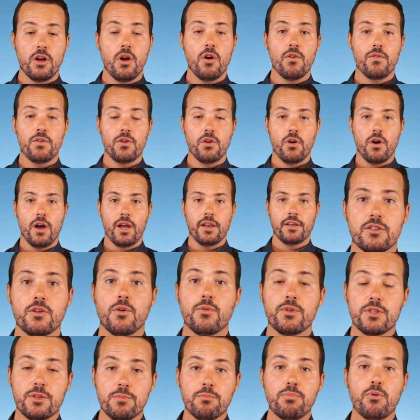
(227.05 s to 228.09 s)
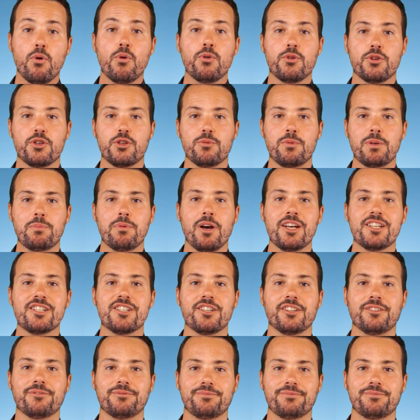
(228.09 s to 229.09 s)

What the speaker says: overnight. So it's important to be patient.